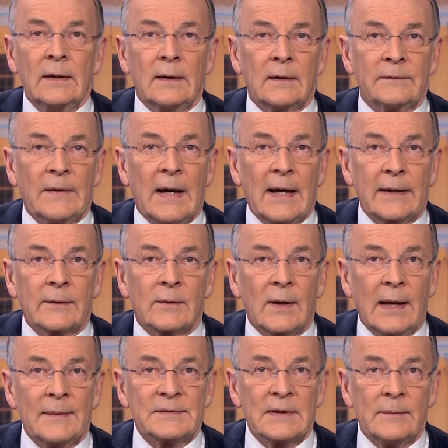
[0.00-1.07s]
of high
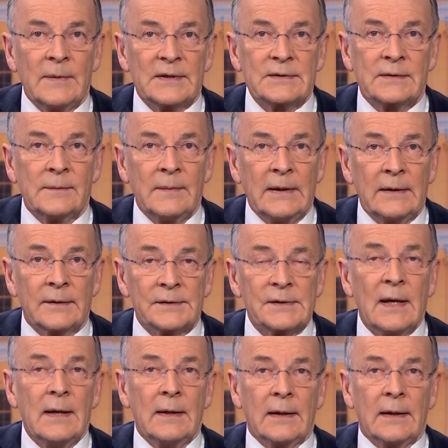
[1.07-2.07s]
crimes and misdemeanors.